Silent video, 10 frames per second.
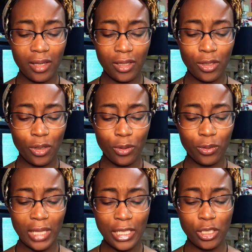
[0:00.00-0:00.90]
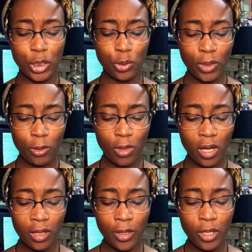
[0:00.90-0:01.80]
that you're doing
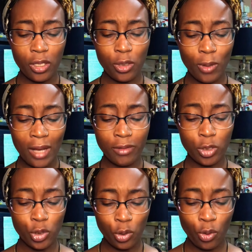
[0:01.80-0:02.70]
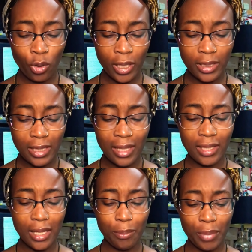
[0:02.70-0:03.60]
wrong, you have the choice and
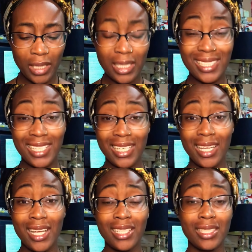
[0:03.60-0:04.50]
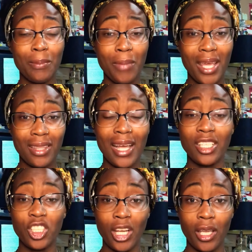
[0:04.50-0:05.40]
the ability to make
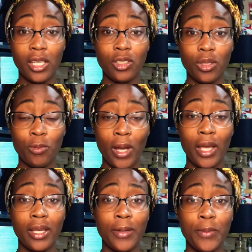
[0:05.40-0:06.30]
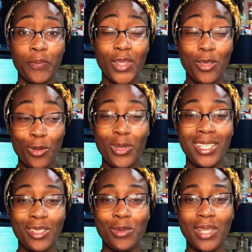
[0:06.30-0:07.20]
that change, right? You
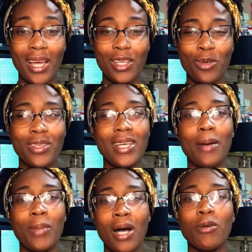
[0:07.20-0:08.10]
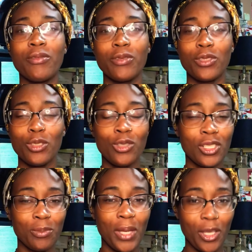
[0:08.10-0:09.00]
can do that. You're that powerful. You
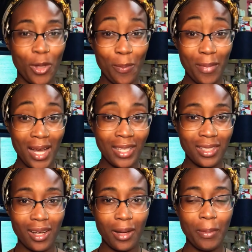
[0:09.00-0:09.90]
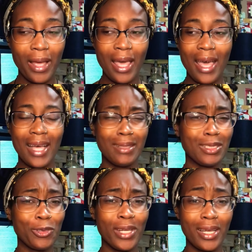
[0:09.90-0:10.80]
just make your mind up
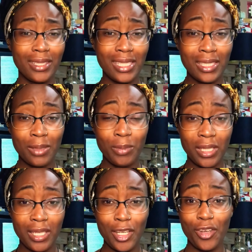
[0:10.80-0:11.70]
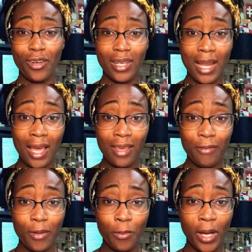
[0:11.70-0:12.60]
and create discipline in your
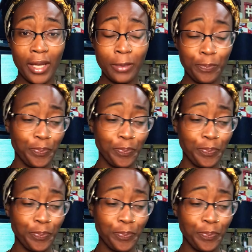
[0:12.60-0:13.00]
life, right?